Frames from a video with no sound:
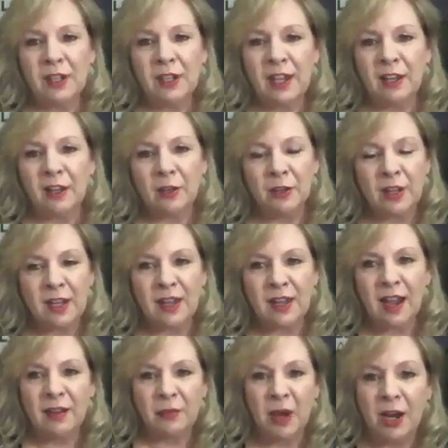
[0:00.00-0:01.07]
Cale, that
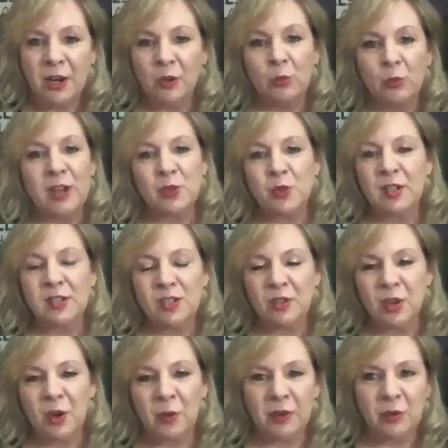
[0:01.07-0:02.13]
I know restaurants
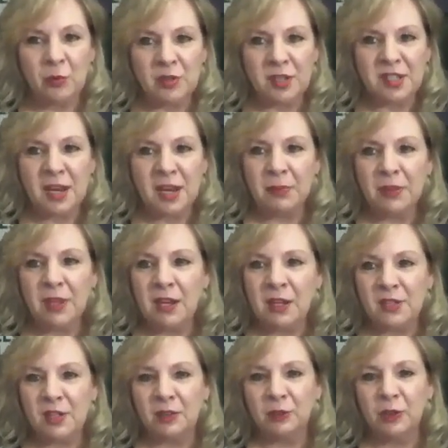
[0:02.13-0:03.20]
are going through the same thing
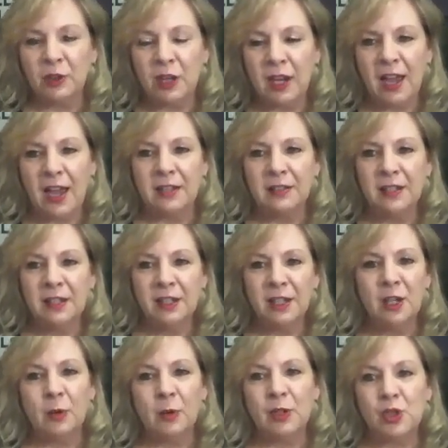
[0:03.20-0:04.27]
as they're looking at,
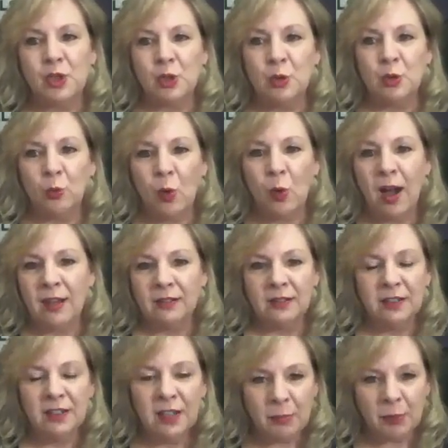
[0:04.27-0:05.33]
you know, a June 1
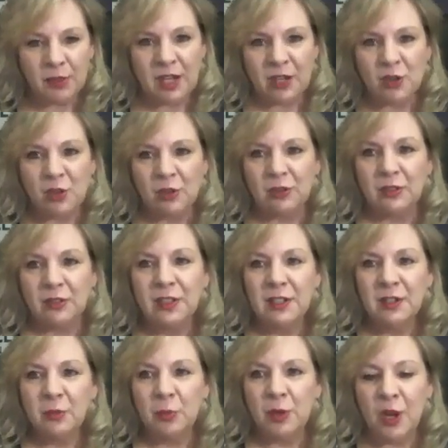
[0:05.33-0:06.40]
potential
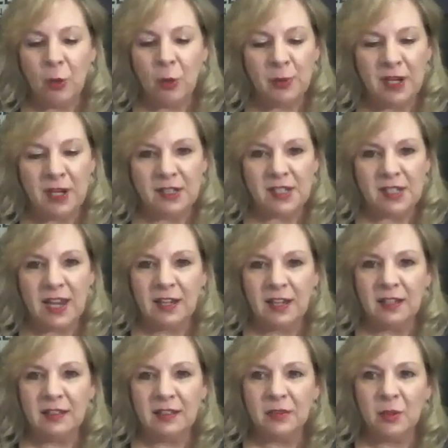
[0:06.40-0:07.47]
reopening date,
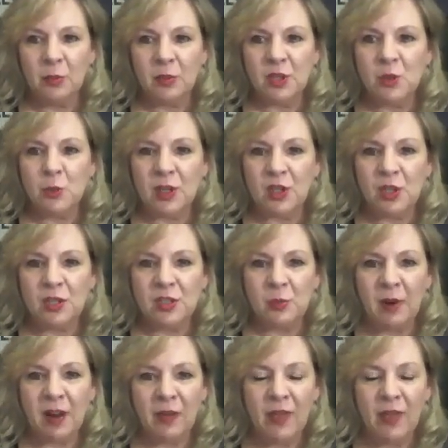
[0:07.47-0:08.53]
and the restrictions
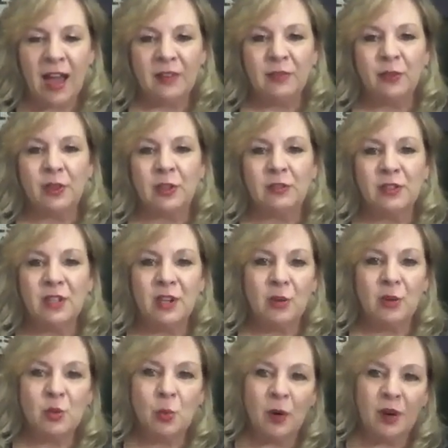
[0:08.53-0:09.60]
around that for, you
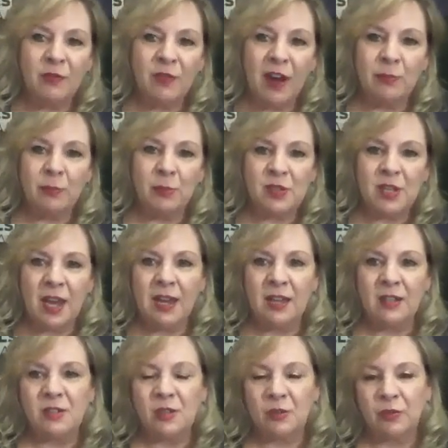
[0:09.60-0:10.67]
know,
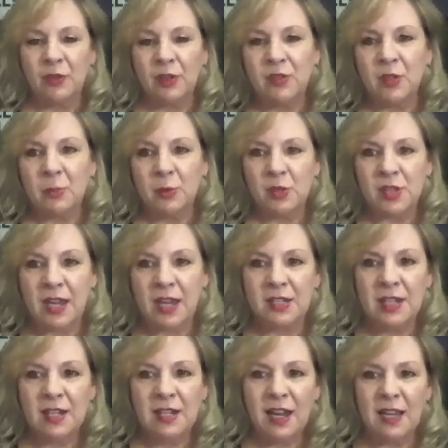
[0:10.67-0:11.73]
25% or
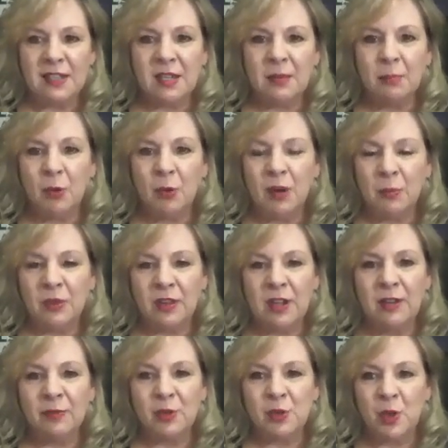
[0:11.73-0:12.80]
50%. At some point, with
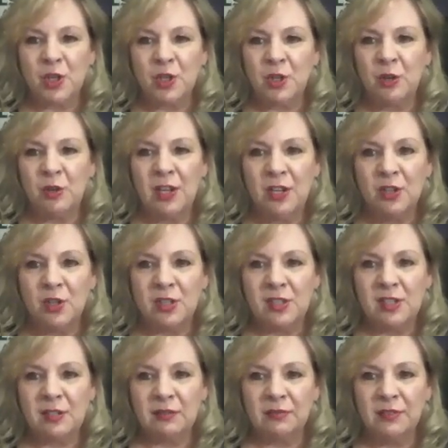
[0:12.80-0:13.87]
the infrastructure you need
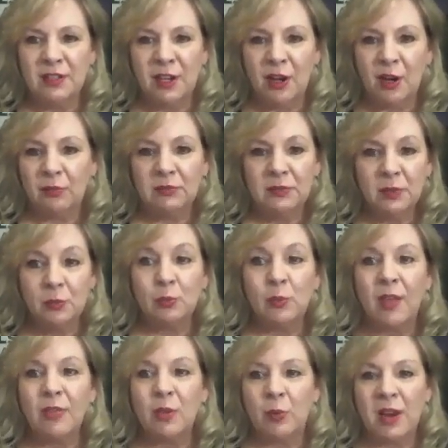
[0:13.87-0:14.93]
just to, you know,
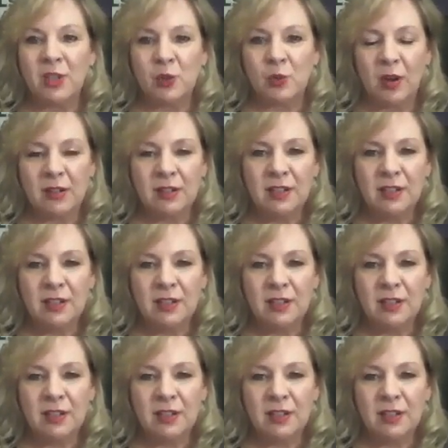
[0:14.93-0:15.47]
run the restaurant,